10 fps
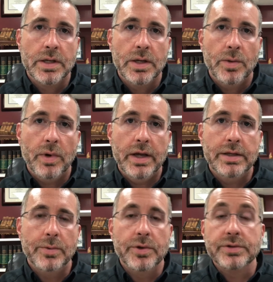
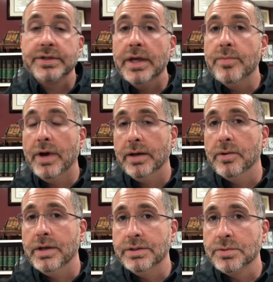right? We are saved by
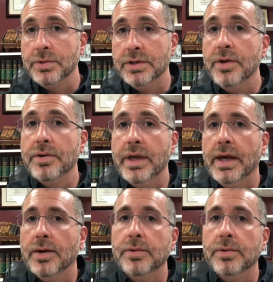grace, and we know that.